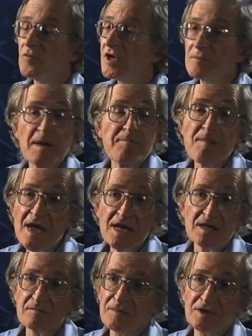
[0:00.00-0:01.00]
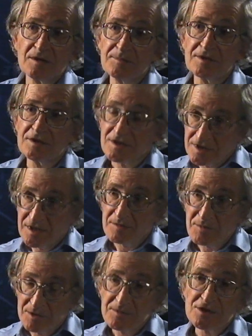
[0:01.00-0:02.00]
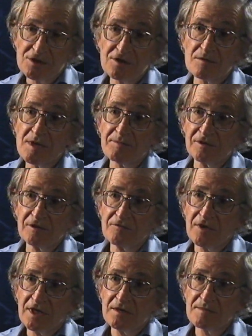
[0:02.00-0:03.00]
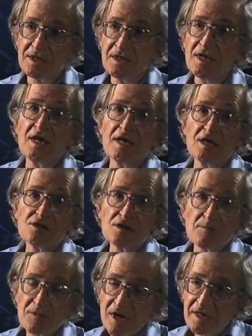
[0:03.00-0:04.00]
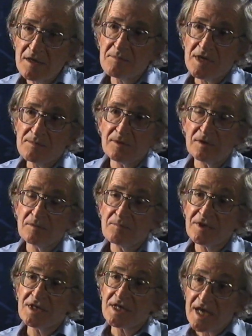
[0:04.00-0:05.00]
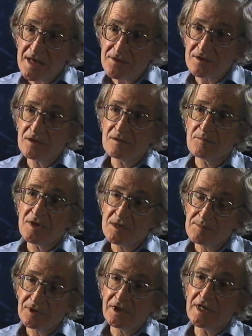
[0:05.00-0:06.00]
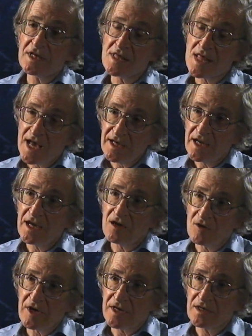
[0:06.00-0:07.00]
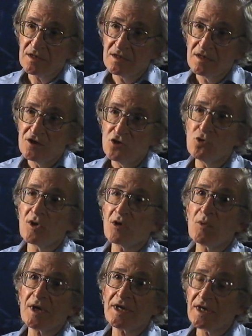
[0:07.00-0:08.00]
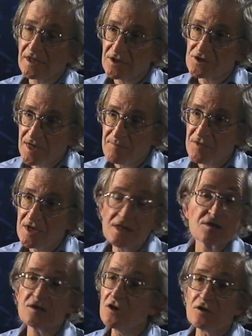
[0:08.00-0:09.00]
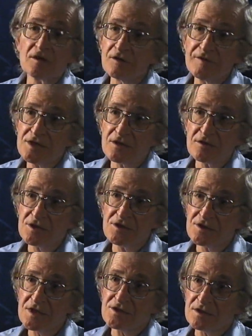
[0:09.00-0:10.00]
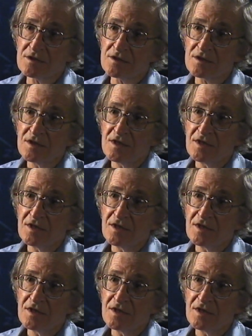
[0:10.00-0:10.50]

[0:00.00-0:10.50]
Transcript: One of my main purposes, and the purposes of the people who invite me, is to bring together people in that area who are working on the same things and don't know of each other's existence,